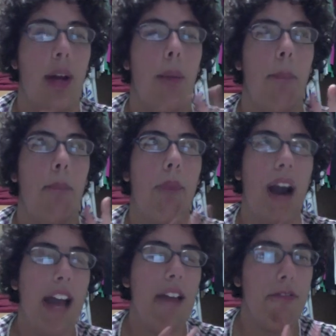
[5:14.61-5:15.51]

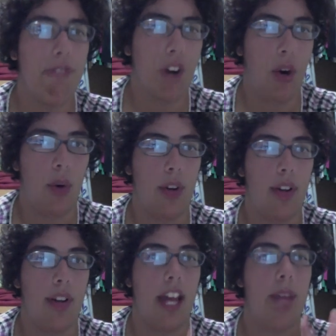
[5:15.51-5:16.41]
My phone
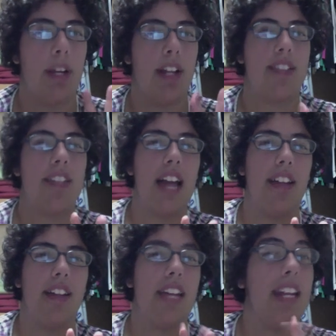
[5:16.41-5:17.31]
had been on
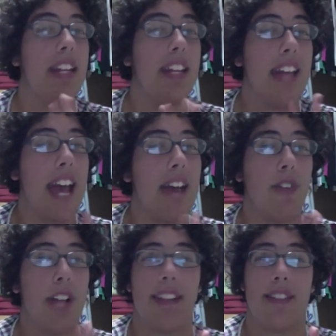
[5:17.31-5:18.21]
silent, and it didn't have
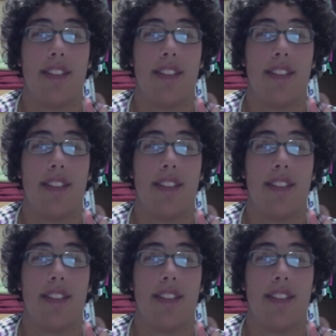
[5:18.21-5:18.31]
klaxons.